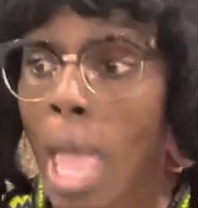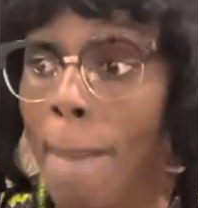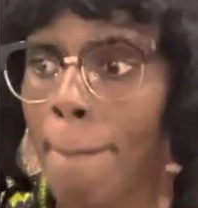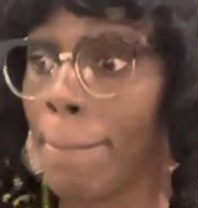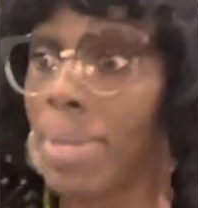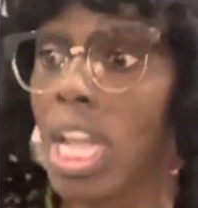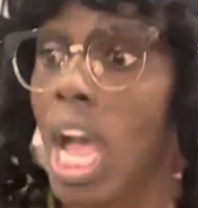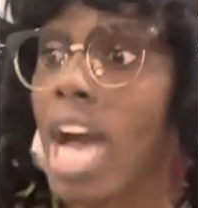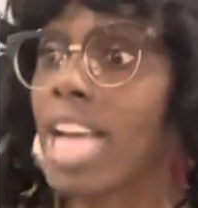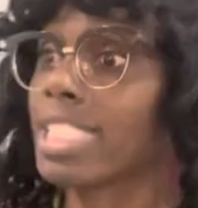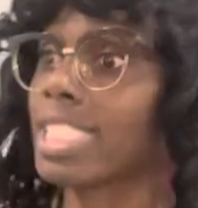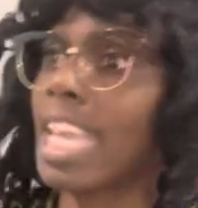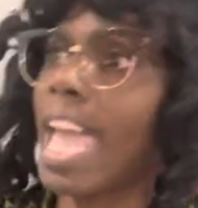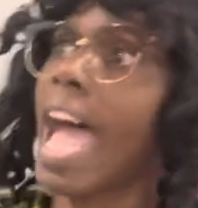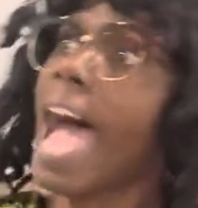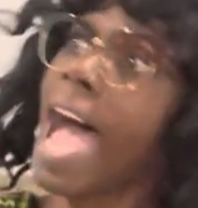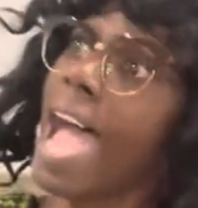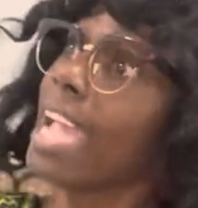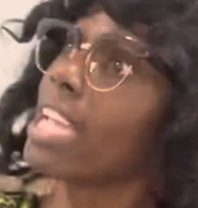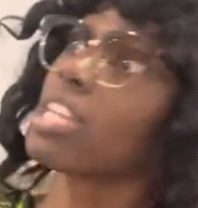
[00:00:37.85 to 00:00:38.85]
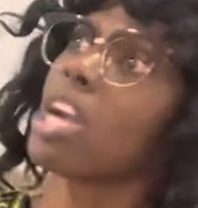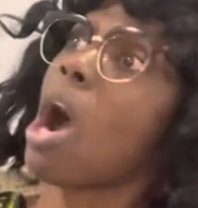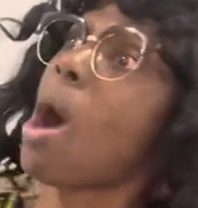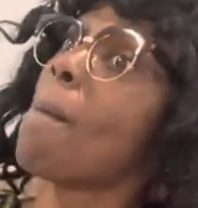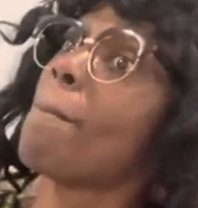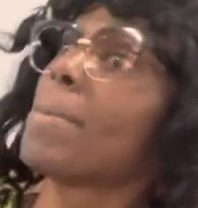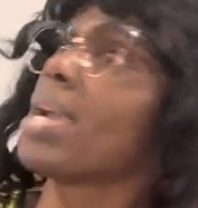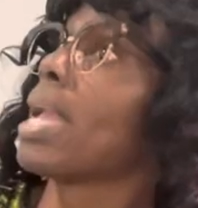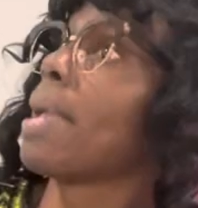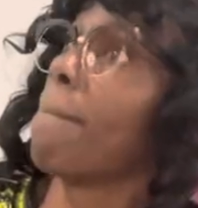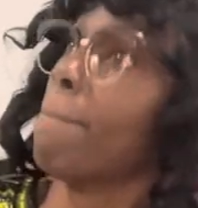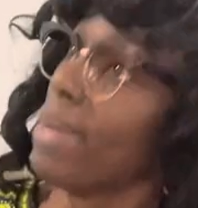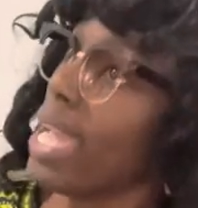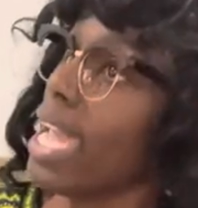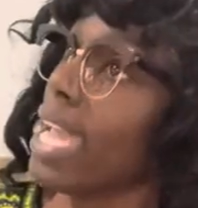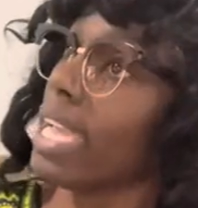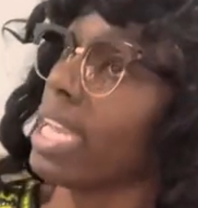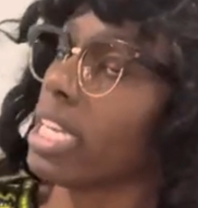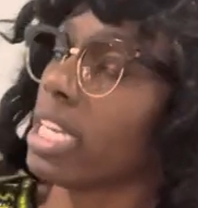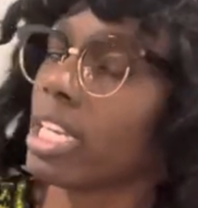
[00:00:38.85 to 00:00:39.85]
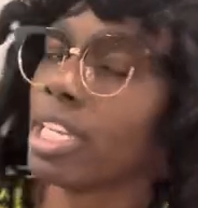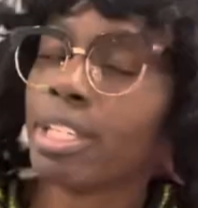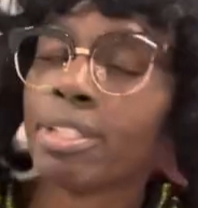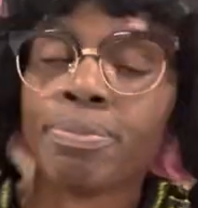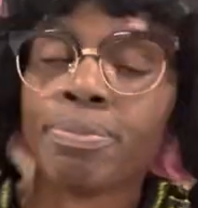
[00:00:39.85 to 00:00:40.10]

because it ain't gonna be me.